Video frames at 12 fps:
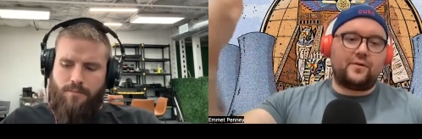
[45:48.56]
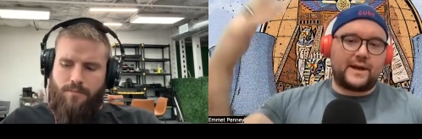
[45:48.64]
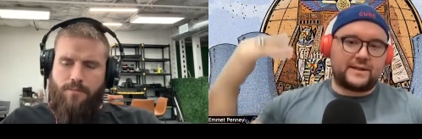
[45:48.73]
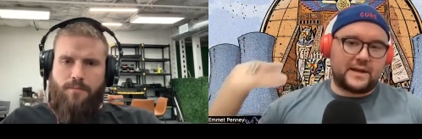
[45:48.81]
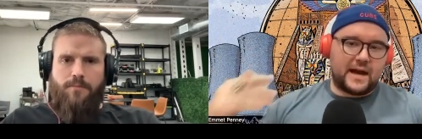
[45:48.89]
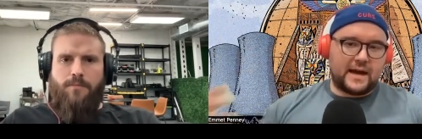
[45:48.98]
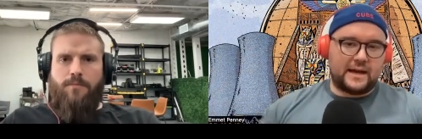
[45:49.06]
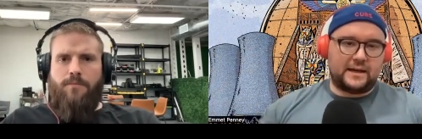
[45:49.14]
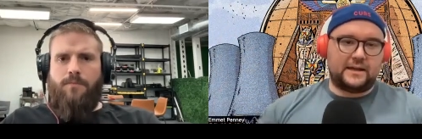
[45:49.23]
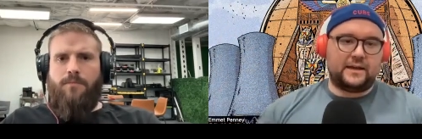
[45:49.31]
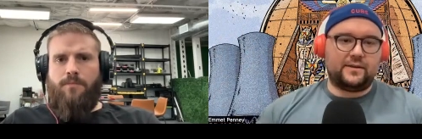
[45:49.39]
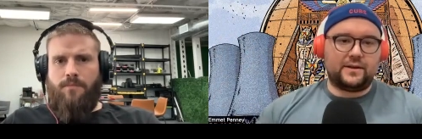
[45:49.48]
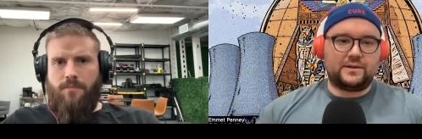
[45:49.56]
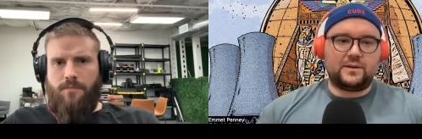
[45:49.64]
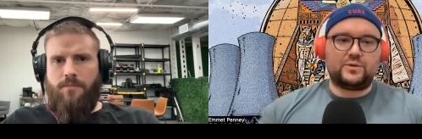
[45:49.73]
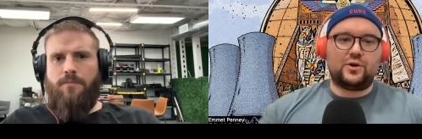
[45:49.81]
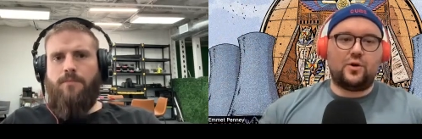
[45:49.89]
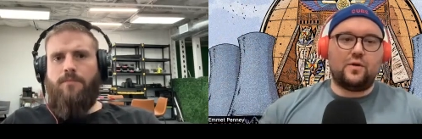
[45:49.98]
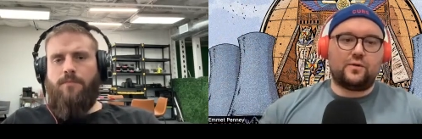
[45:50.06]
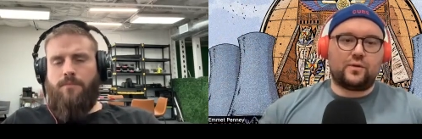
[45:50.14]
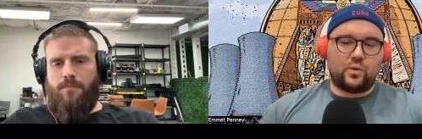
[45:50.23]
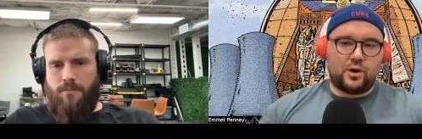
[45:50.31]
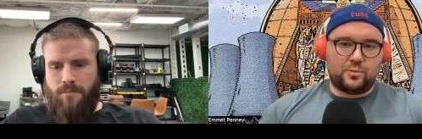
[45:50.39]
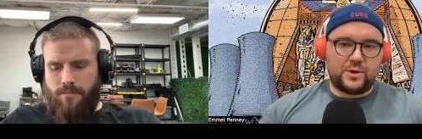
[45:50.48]
Speaker 1: of anxiety that seems to
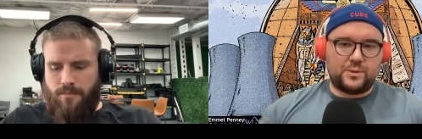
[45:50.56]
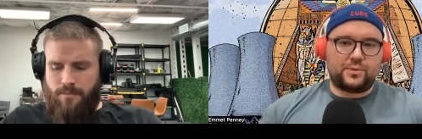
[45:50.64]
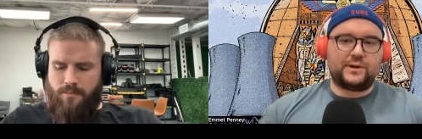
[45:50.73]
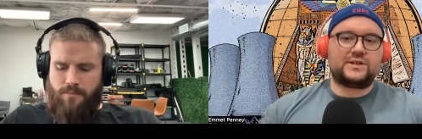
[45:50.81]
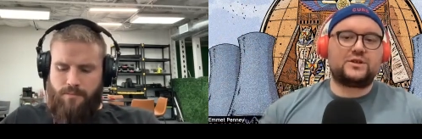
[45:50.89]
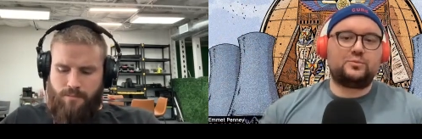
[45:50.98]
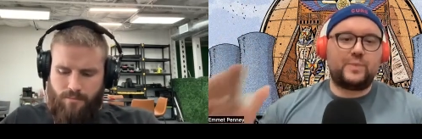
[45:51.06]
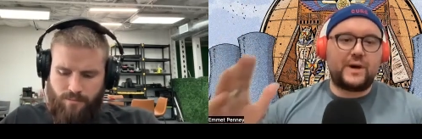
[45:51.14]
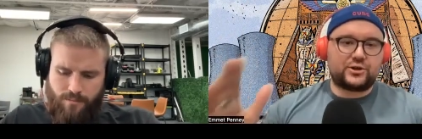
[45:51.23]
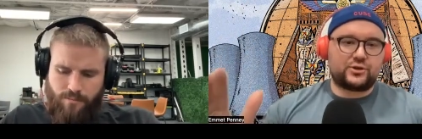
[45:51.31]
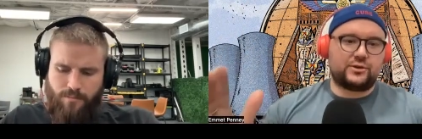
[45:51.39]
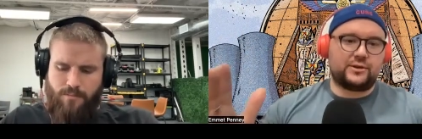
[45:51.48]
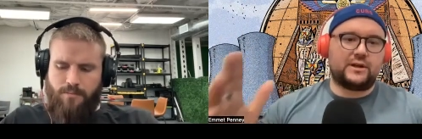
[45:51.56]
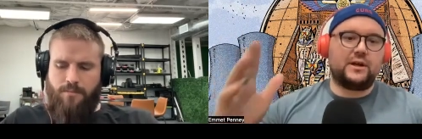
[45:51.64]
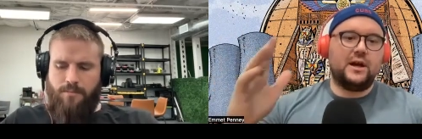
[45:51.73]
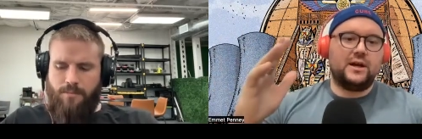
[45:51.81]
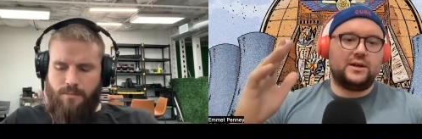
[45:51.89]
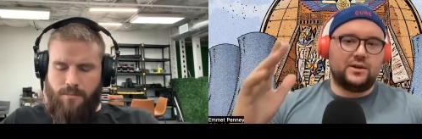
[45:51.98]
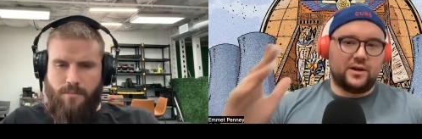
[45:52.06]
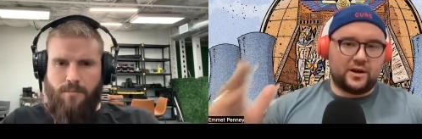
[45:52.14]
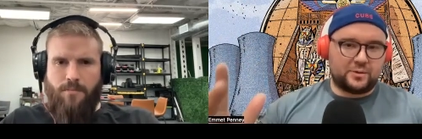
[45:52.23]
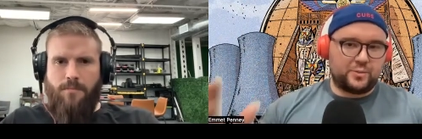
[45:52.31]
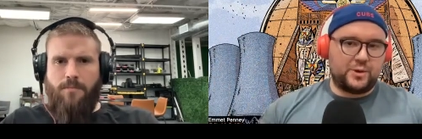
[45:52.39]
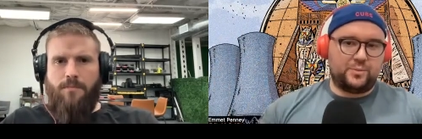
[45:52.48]
overwhelm people, especially
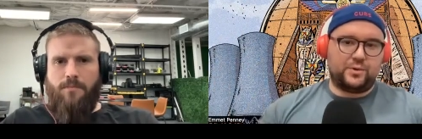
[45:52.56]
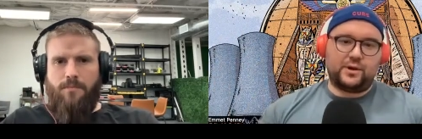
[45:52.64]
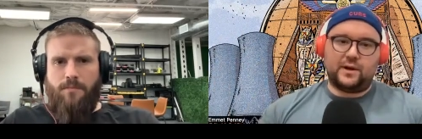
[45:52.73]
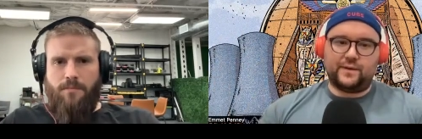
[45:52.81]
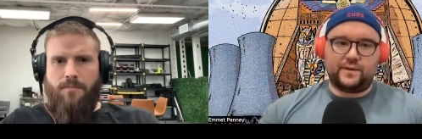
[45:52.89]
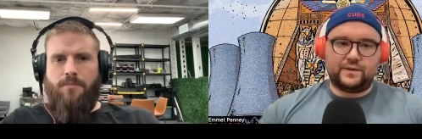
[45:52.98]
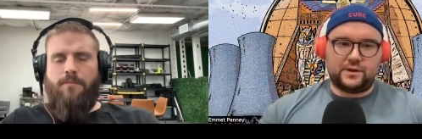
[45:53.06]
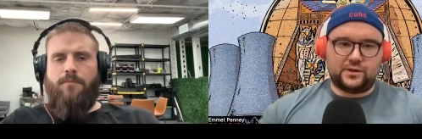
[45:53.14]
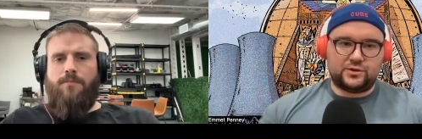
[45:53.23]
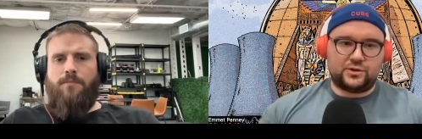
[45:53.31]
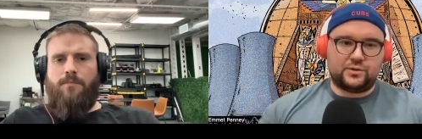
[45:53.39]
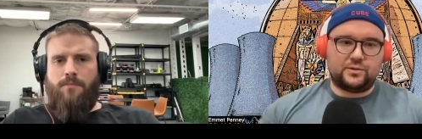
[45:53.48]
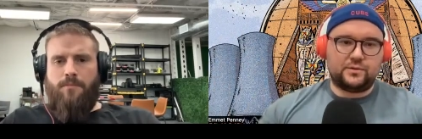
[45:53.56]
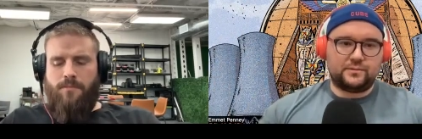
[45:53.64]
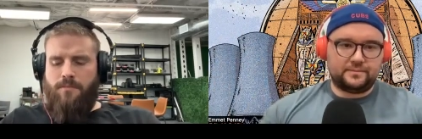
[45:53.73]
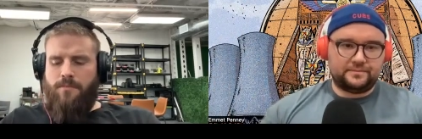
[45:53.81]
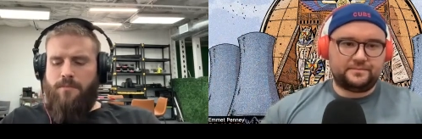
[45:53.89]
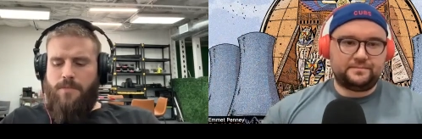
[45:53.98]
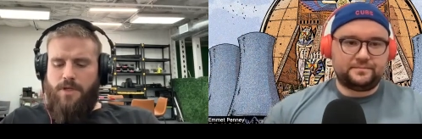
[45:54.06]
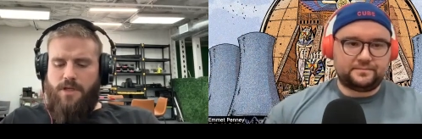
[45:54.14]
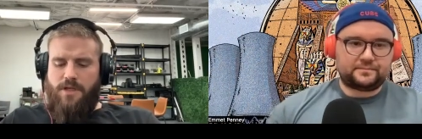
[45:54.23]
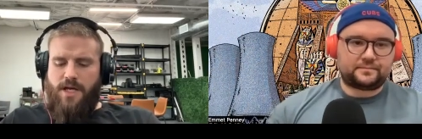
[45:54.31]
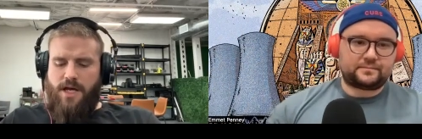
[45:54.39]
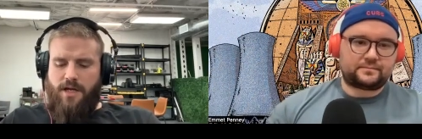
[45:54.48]
young people, on this issue.
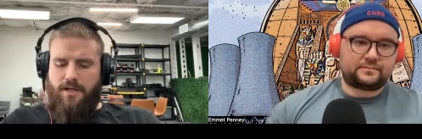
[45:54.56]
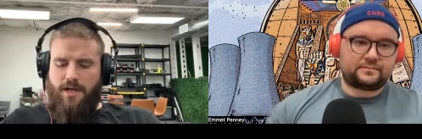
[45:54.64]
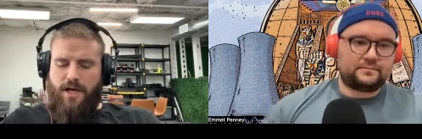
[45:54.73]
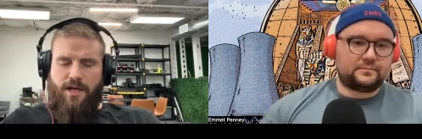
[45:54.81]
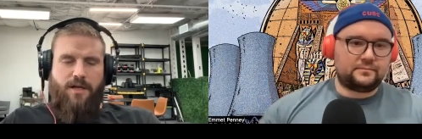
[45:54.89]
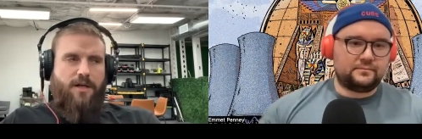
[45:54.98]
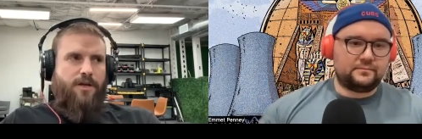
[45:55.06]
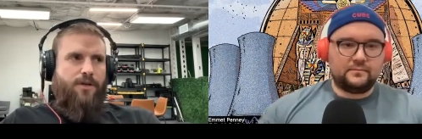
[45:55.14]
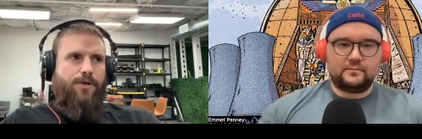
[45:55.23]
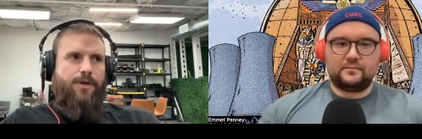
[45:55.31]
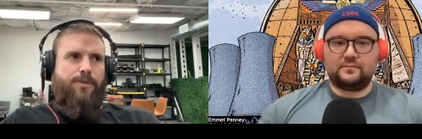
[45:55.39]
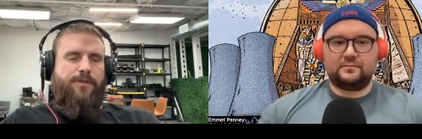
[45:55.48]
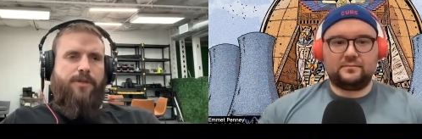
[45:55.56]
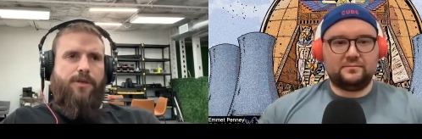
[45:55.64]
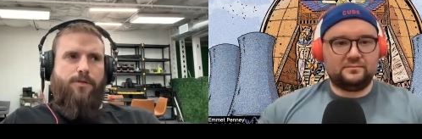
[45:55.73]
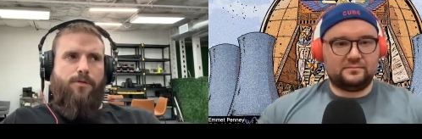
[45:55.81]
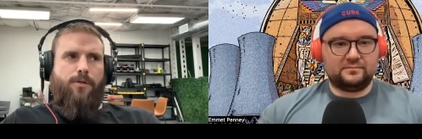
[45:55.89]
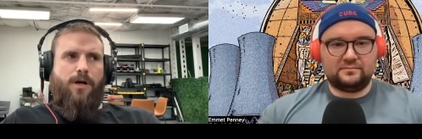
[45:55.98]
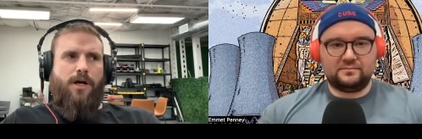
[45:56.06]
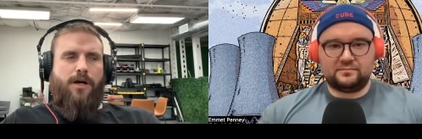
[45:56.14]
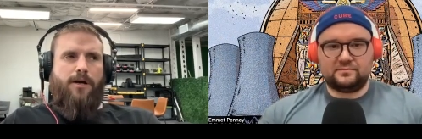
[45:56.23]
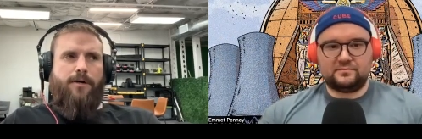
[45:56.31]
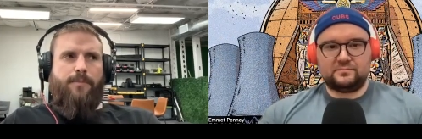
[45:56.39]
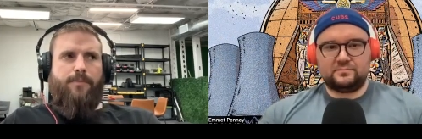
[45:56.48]
Speaker 2: Yeah, I agree with you.
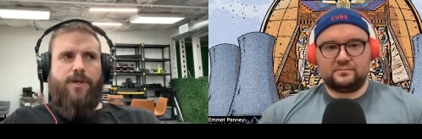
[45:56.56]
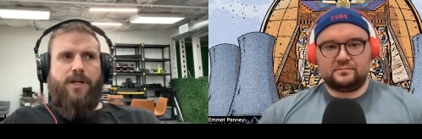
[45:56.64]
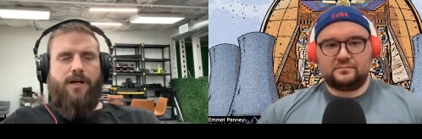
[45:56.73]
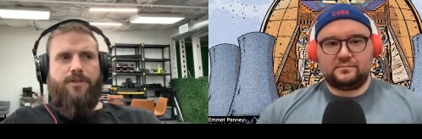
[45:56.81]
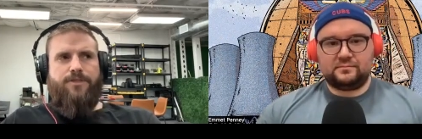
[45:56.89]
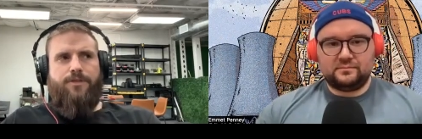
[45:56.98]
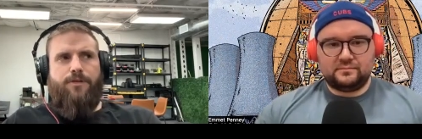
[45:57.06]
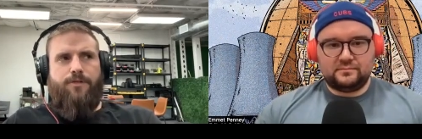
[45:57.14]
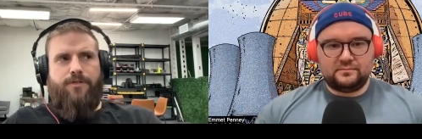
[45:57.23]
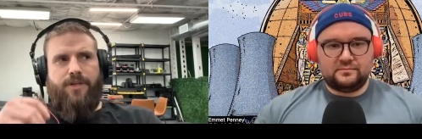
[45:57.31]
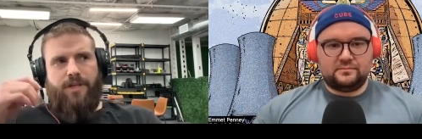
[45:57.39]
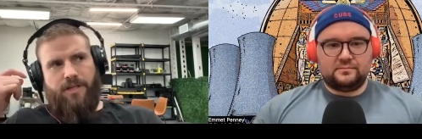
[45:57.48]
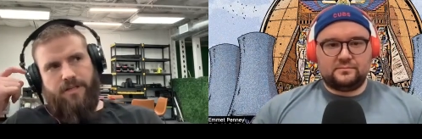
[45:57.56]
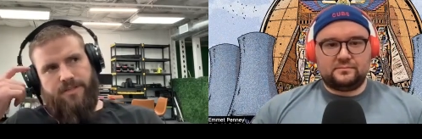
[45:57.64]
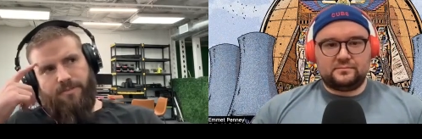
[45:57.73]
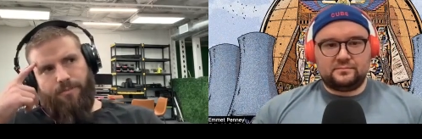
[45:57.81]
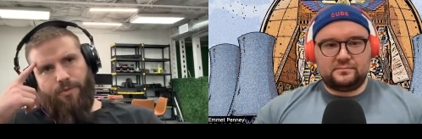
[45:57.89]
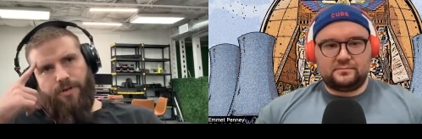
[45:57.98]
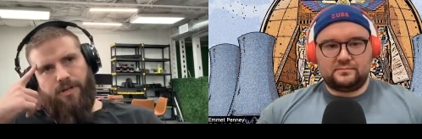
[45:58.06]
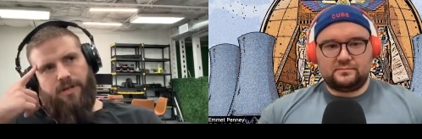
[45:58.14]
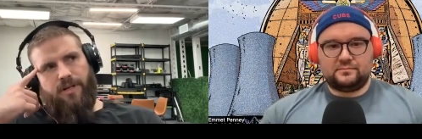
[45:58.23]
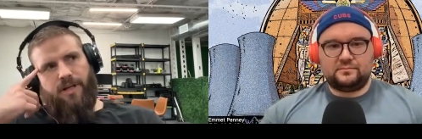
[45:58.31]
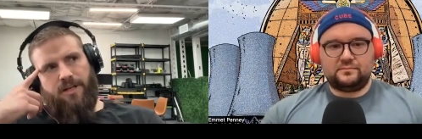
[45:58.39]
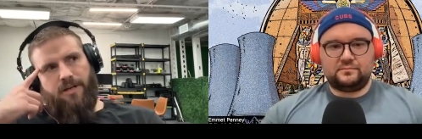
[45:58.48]
Um, and I also think it's important
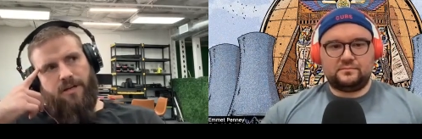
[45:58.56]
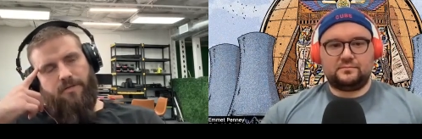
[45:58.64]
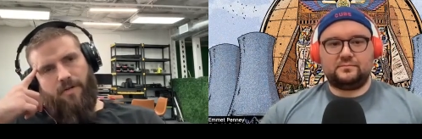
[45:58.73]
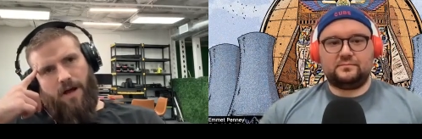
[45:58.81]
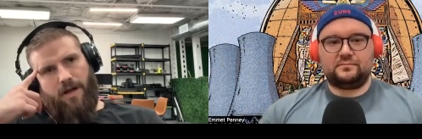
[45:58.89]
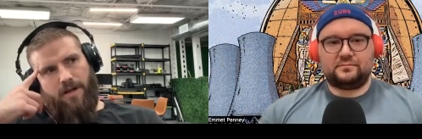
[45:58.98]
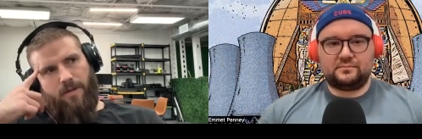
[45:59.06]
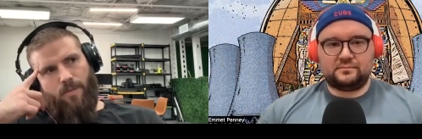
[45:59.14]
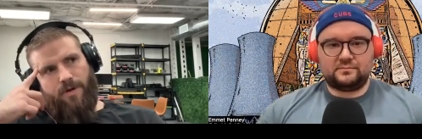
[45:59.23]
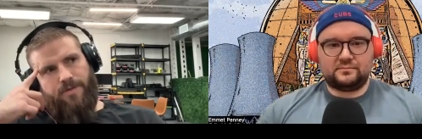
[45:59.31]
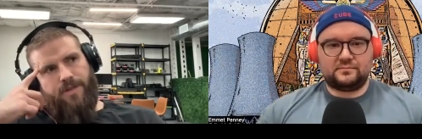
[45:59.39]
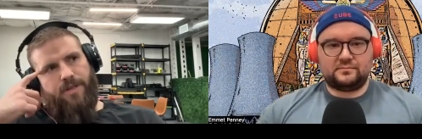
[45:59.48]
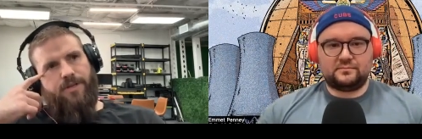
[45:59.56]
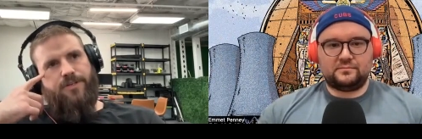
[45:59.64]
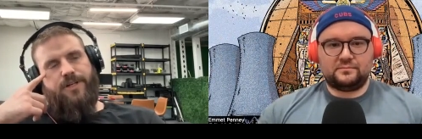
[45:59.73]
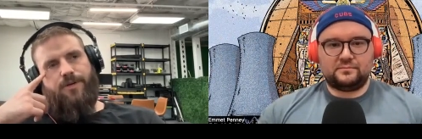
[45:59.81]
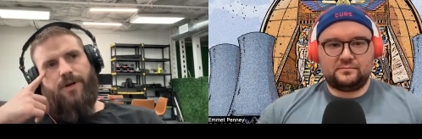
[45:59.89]
to kind of define what the energy